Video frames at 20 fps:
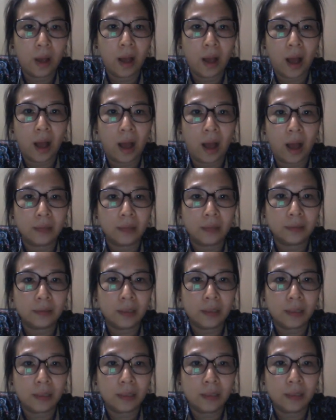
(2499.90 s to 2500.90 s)
asset
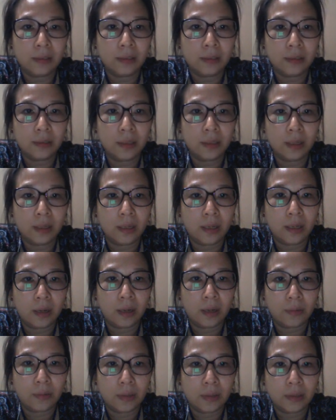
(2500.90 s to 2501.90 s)
is
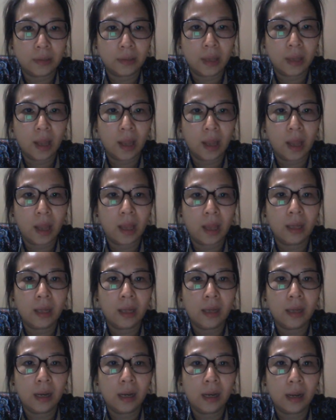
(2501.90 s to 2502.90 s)
decreasing in
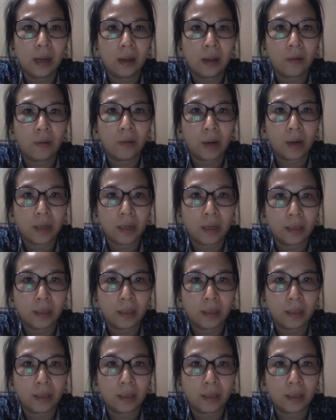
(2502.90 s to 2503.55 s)
credit.